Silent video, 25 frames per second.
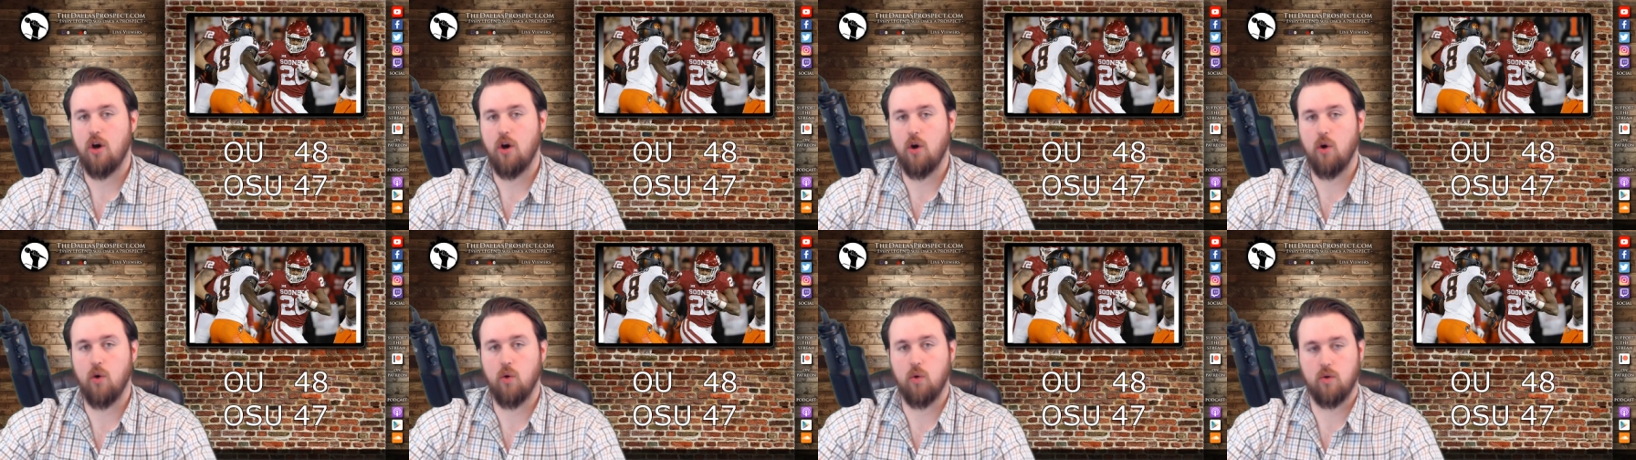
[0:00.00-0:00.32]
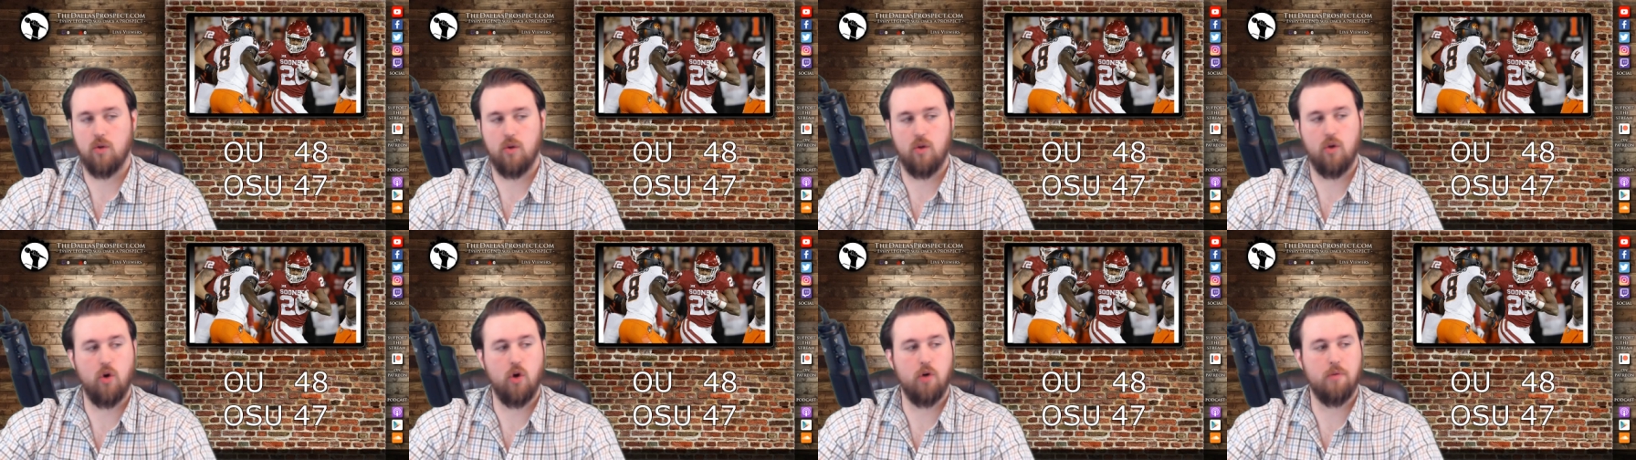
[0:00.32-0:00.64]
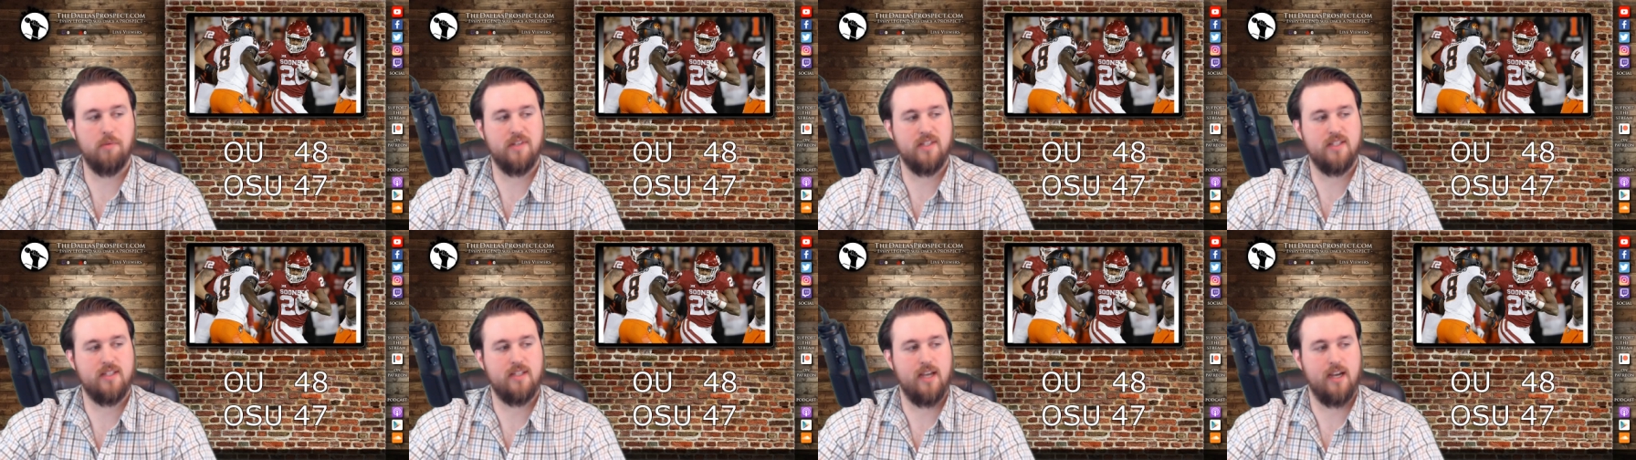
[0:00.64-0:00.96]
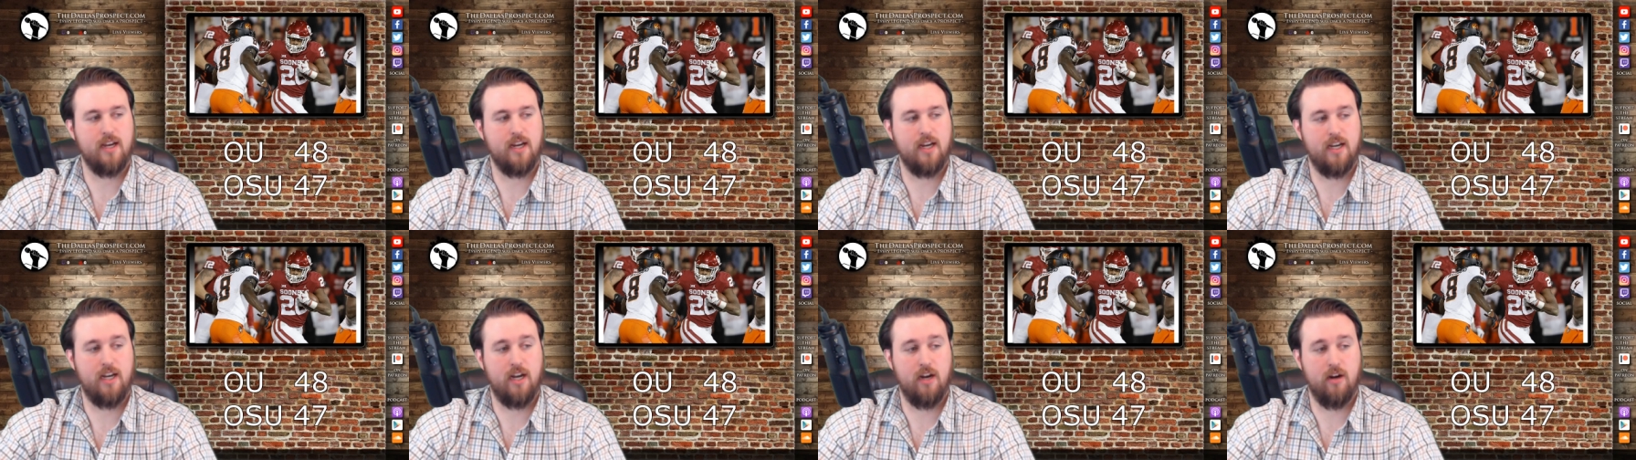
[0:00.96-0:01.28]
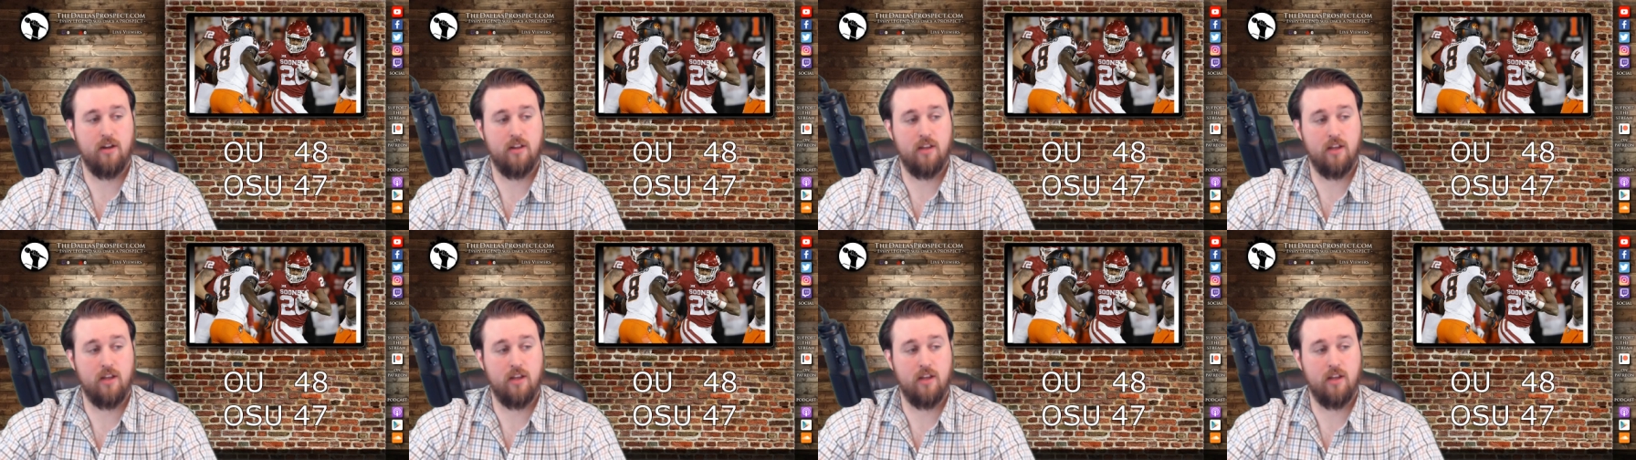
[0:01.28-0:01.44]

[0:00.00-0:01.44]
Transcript: Oklahoma secondary.